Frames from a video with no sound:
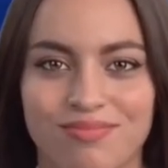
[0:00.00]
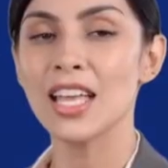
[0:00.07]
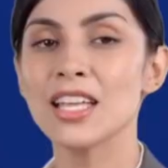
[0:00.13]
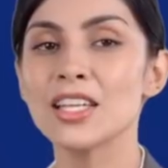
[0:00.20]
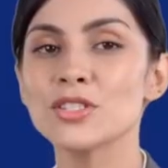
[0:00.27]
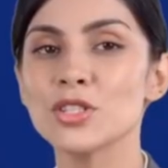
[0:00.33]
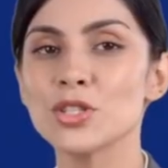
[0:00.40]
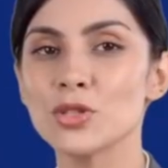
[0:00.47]

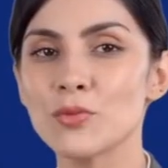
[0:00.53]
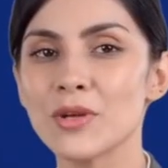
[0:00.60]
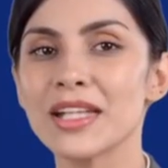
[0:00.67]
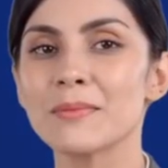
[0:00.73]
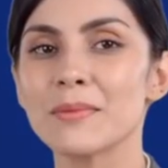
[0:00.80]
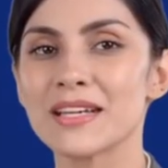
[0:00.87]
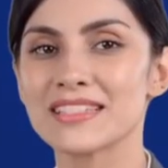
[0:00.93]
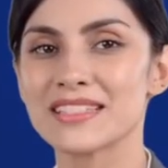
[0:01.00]
Here's a
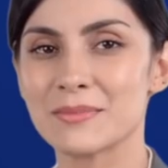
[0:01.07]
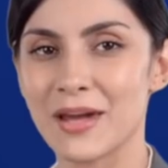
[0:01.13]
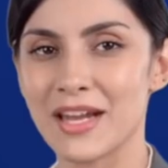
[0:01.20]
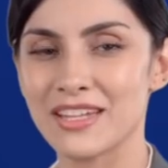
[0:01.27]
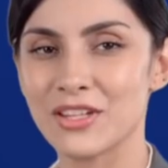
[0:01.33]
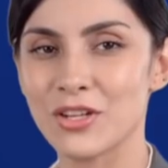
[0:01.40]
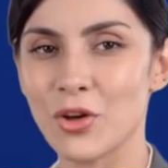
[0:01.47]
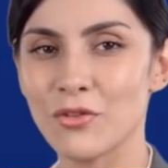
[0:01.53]
quick but
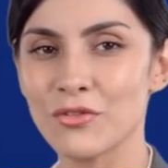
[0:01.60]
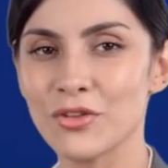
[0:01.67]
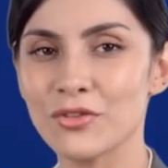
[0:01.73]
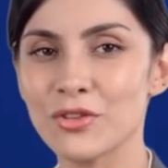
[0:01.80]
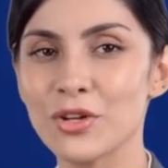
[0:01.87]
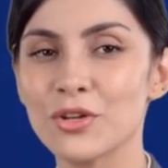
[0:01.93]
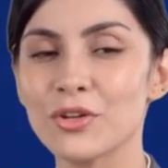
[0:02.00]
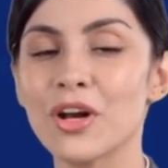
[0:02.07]
expanded
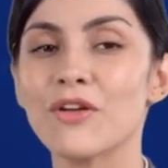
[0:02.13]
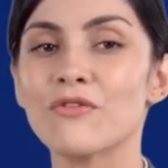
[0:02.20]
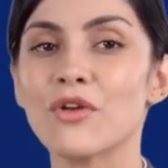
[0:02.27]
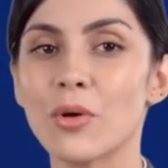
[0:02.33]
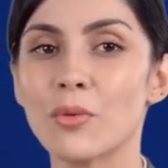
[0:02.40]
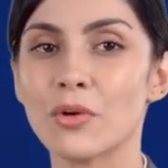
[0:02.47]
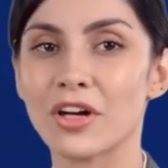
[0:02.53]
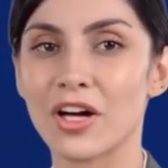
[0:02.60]
overview of
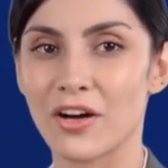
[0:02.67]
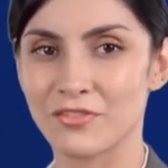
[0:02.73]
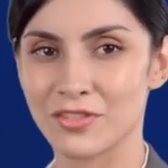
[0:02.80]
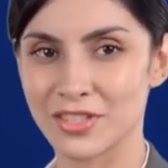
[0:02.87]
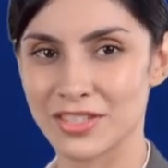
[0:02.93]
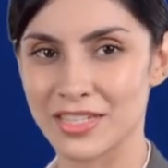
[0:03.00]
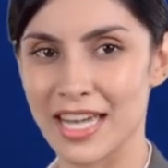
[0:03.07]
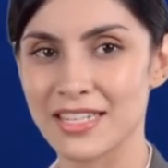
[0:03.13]
what we'll cover
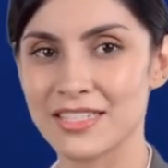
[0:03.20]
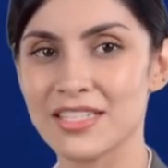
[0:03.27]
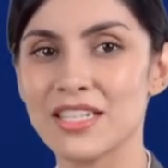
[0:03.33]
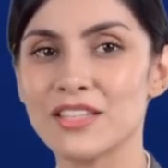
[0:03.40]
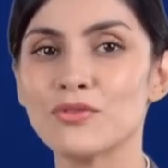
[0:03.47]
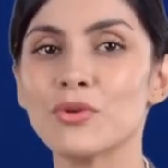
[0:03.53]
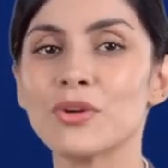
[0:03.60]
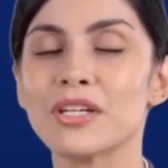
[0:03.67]
today to
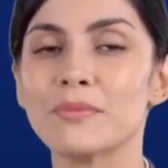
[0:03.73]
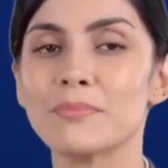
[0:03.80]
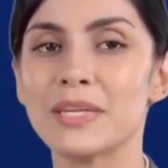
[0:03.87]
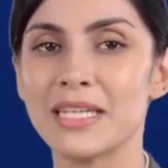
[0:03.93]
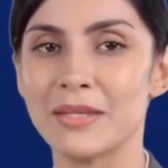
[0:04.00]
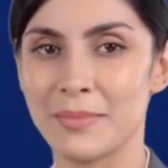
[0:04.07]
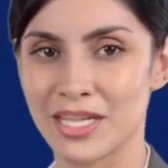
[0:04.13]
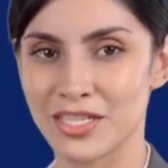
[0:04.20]
give you a
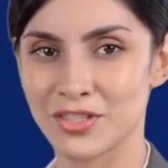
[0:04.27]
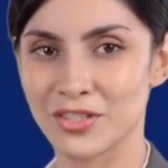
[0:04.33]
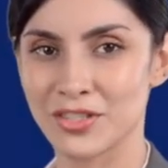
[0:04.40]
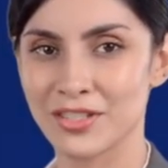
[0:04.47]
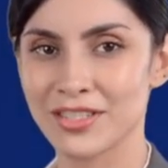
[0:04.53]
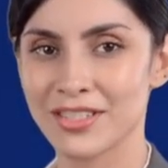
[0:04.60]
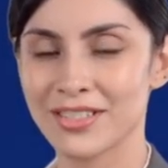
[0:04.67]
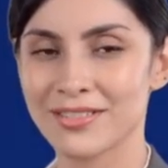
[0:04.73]
complete
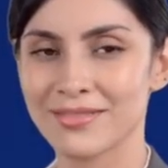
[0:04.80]
picture.